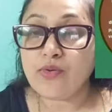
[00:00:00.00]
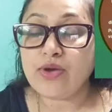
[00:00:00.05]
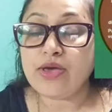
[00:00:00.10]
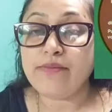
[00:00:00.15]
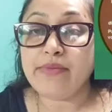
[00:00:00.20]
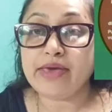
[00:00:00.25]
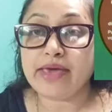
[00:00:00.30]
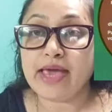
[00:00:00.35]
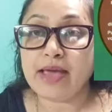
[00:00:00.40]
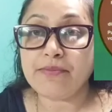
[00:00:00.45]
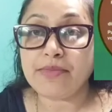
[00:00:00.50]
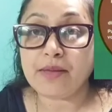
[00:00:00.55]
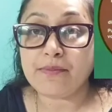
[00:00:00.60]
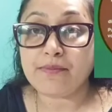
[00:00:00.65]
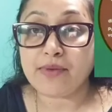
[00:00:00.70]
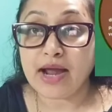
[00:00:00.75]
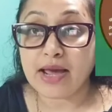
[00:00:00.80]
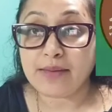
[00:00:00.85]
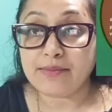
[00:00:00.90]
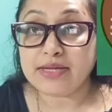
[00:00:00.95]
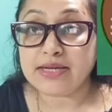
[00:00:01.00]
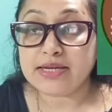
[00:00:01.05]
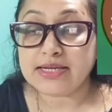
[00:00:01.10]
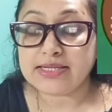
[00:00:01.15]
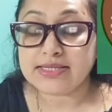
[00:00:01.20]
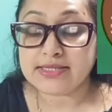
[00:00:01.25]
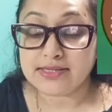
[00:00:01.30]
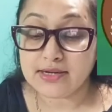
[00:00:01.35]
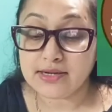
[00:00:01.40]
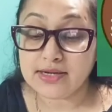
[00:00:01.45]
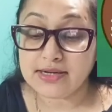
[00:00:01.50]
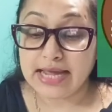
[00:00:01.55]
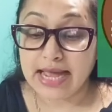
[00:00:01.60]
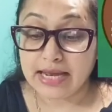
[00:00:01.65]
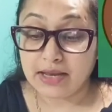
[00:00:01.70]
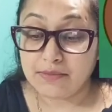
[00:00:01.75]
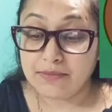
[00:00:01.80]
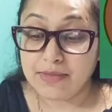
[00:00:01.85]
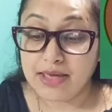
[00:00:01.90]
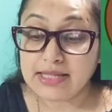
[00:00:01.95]
he became the prime minister?
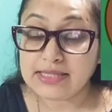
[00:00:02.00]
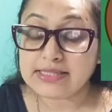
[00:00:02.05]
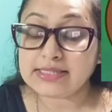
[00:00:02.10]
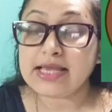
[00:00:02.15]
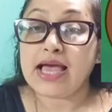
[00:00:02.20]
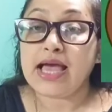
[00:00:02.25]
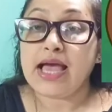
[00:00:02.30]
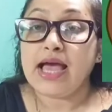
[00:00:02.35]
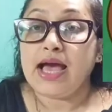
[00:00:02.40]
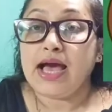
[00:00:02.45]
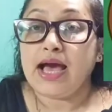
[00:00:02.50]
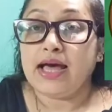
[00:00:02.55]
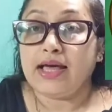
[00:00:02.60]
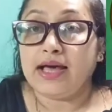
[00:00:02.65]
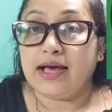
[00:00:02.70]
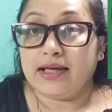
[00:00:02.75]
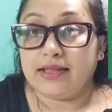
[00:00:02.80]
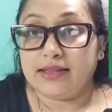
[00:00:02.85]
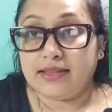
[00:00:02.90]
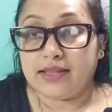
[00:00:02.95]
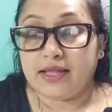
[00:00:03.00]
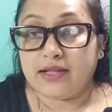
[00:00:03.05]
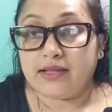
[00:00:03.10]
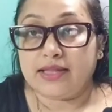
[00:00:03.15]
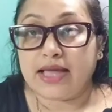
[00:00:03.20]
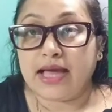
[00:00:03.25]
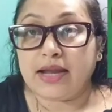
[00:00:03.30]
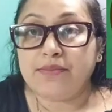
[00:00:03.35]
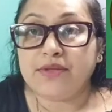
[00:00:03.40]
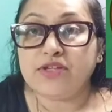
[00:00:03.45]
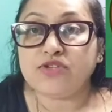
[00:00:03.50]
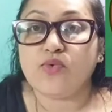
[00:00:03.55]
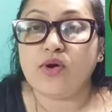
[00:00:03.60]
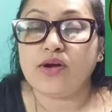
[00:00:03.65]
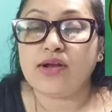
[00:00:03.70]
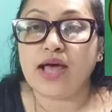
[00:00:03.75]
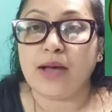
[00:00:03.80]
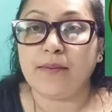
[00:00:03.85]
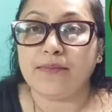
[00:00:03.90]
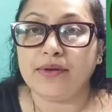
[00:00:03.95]
That means
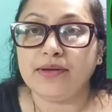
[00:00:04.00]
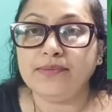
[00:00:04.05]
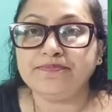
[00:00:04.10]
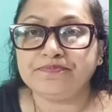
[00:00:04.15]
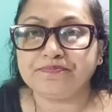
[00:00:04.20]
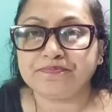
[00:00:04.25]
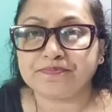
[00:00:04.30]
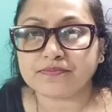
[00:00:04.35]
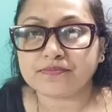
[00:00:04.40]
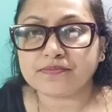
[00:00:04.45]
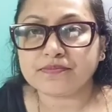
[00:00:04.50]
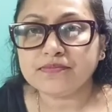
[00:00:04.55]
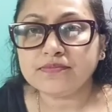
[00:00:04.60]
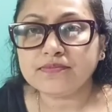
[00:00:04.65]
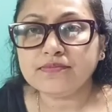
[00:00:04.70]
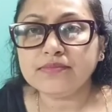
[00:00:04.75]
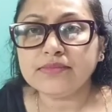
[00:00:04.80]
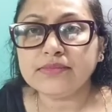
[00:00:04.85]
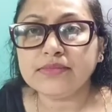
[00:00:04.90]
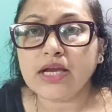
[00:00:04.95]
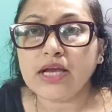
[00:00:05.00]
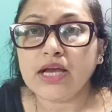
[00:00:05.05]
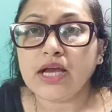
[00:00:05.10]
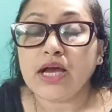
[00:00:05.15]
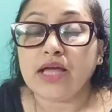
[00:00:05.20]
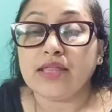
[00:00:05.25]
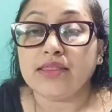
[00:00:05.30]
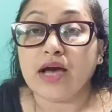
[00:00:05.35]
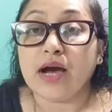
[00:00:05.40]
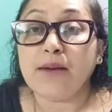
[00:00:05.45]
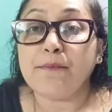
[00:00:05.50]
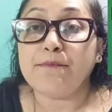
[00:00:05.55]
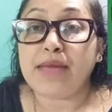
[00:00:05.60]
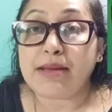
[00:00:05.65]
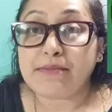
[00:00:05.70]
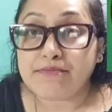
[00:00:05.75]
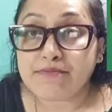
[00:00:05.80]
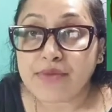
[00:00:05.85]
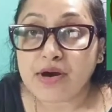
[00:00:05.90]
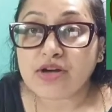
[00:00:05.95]
what happened? The
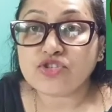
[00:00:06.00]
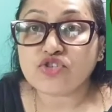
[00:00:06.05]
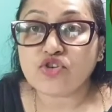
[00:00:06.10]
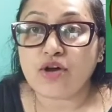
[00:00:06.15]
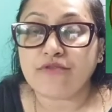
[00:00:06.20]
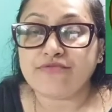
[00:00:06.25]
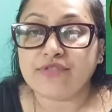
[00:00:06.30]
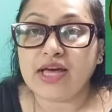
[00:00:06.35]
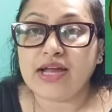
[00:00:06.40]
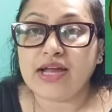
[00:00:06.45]
members of the